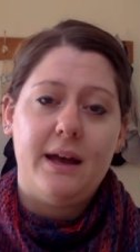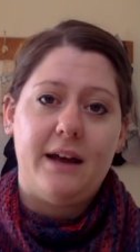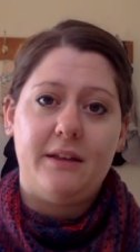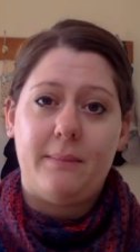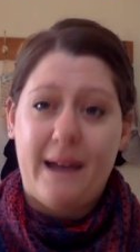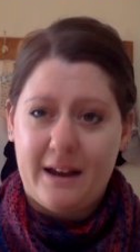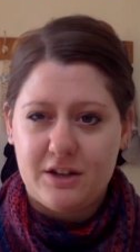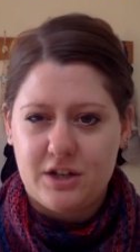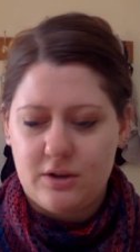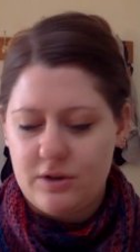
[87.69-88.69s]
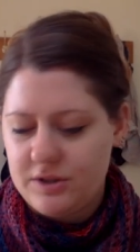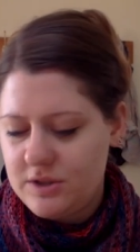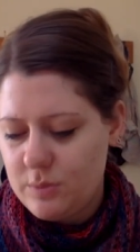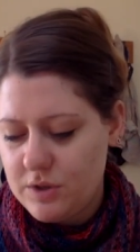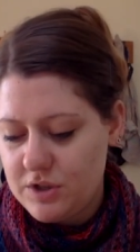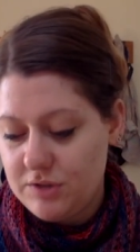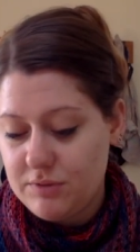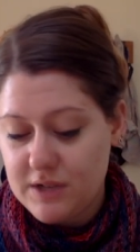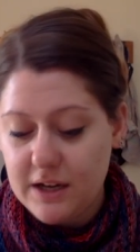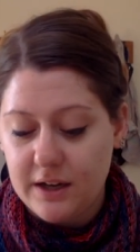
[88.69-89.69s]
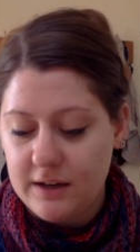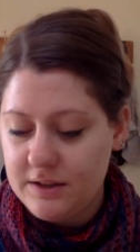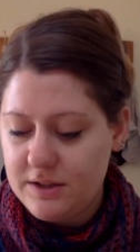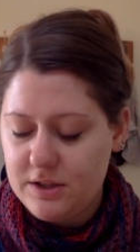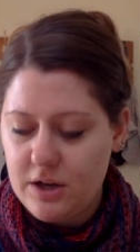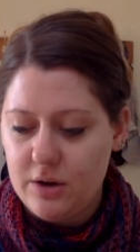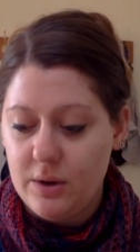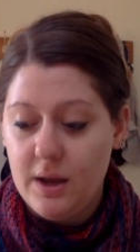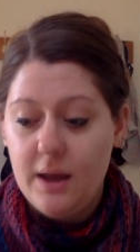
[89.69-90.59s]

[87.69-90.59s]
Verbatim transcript: and the packaging costs were just ridiculous. So